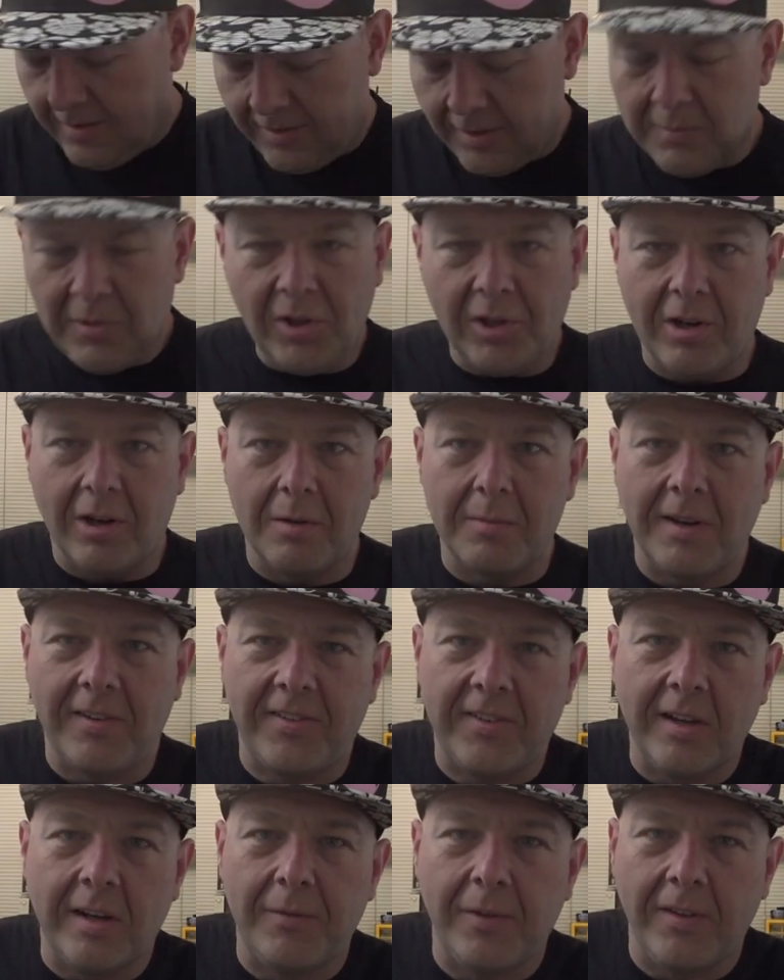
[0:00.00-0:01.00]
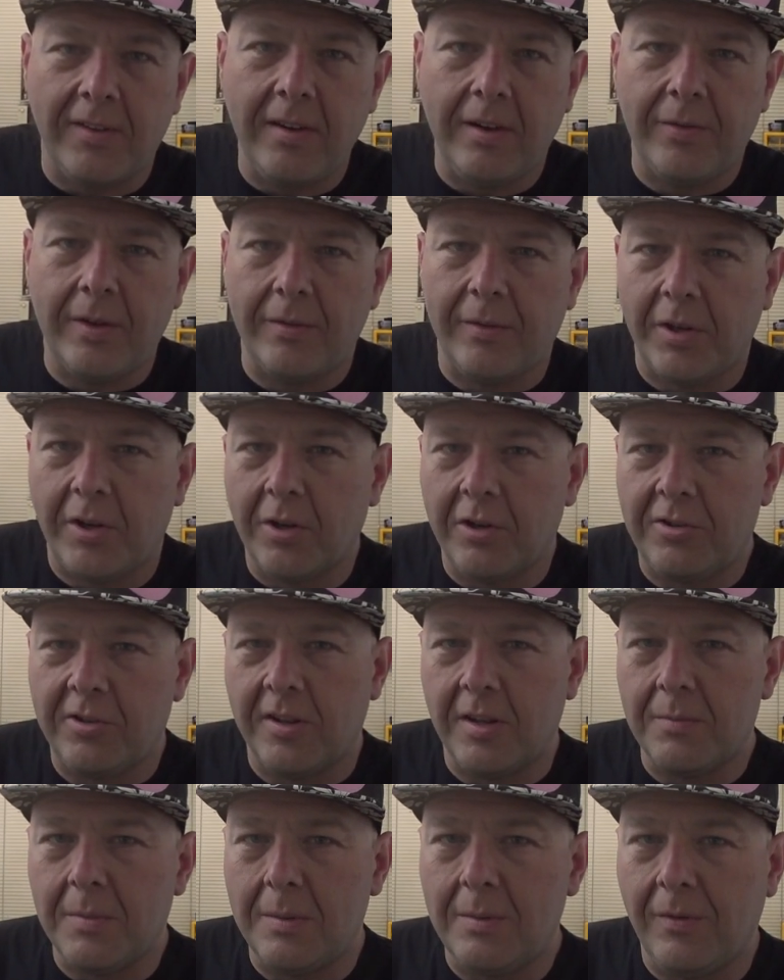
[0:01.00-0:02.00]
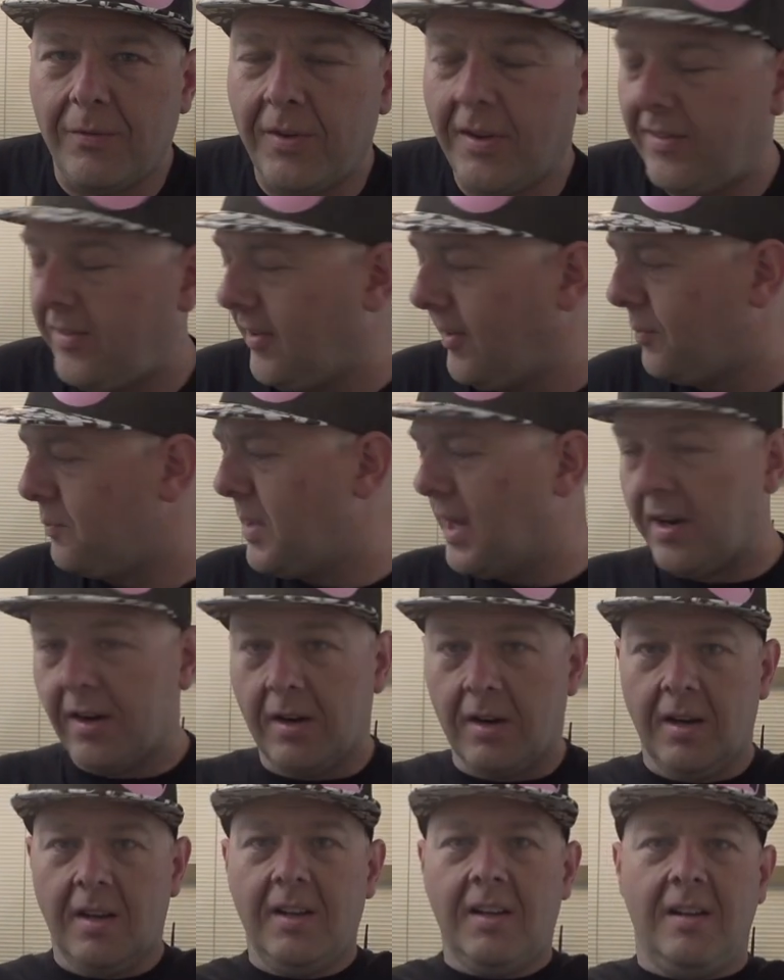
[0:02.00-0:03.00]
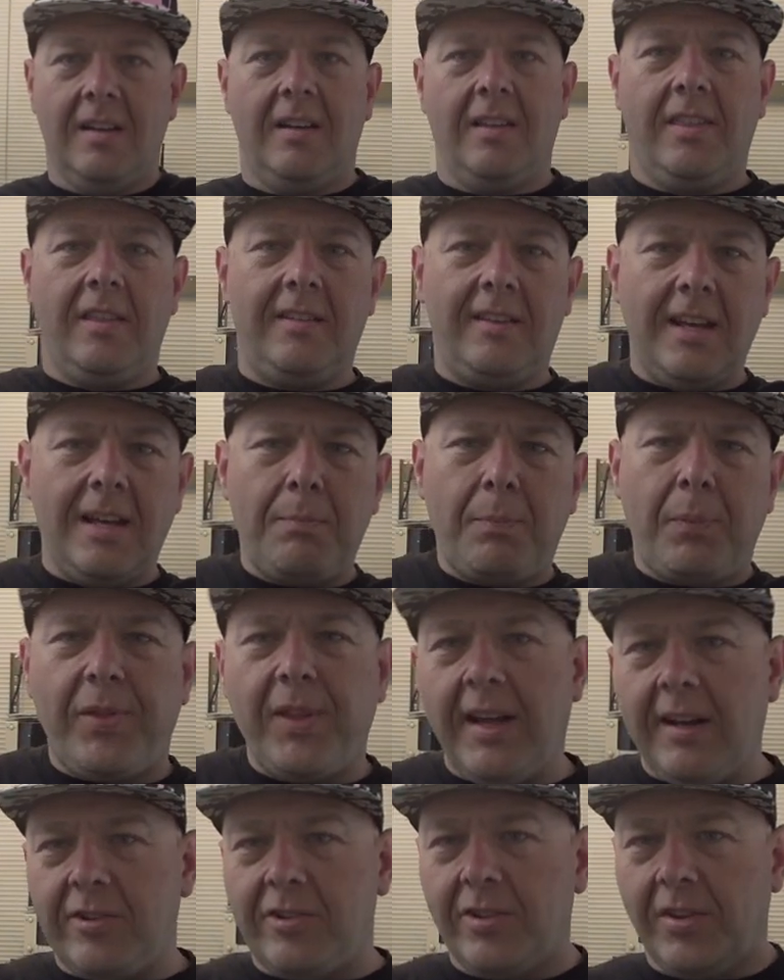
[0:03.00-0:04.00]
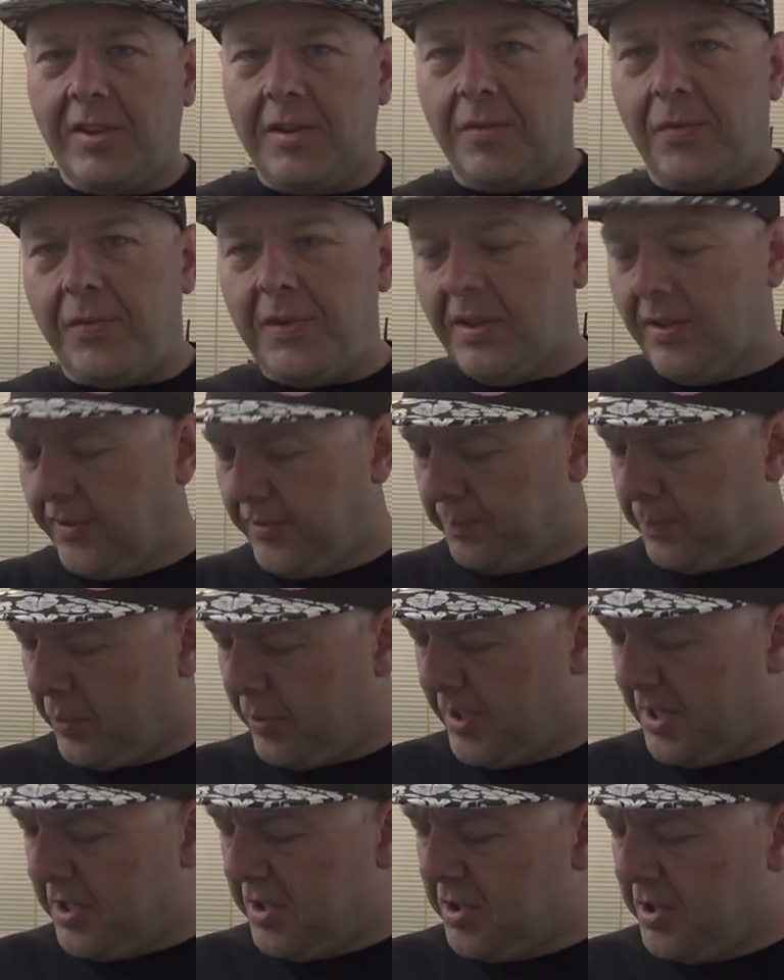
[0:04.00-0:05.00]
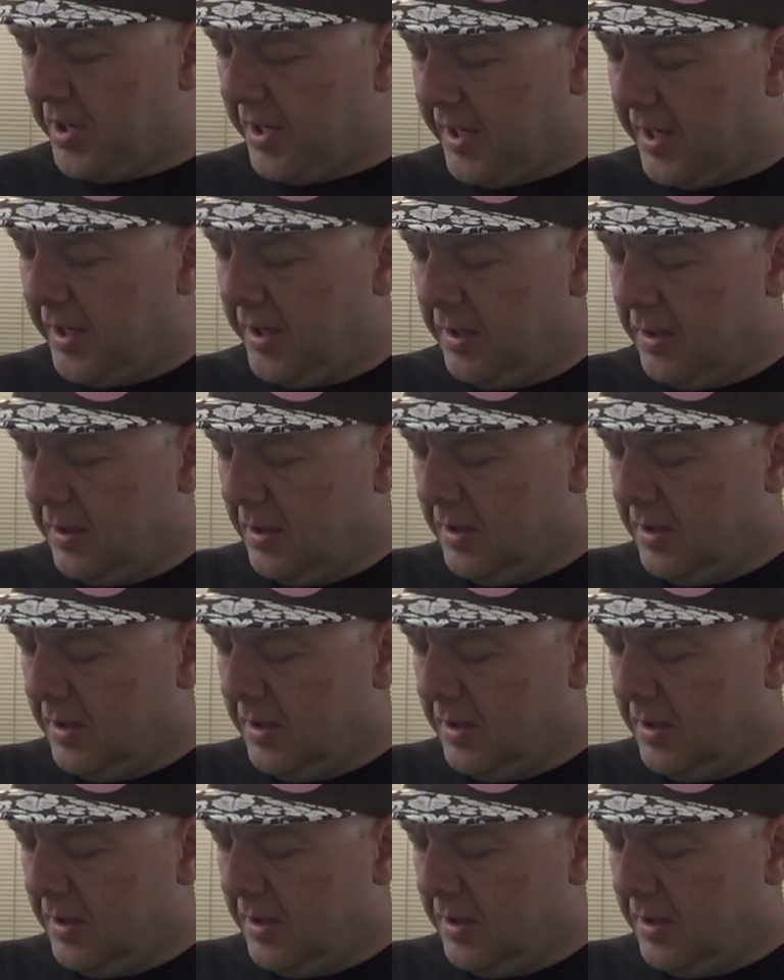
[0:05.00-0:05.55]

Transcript: So I'm gonna look around my stuff and see if I have a cushion that maybe fits this better. The depth actually feels pretty good.